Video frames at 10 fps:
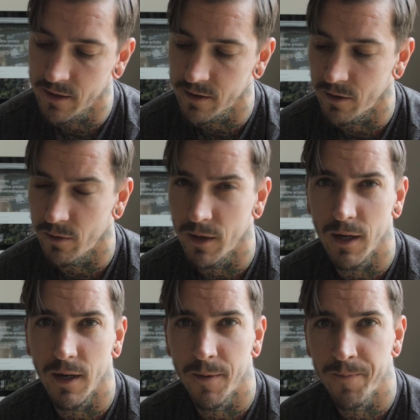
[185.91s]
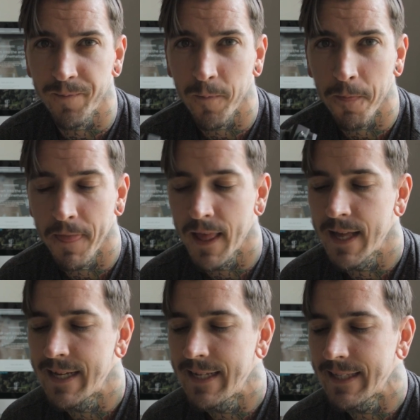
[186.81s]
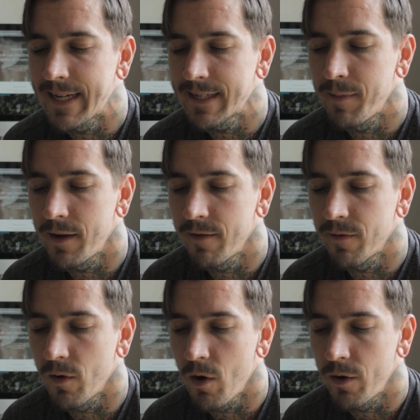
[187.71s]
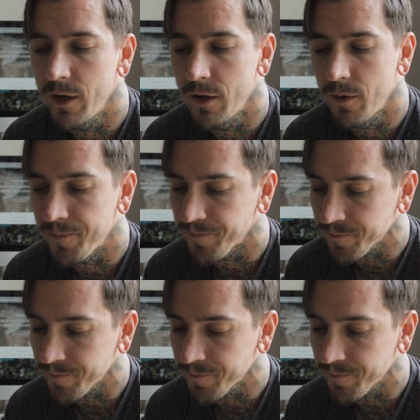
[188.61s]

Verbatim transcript: So uh, that's about it for audio.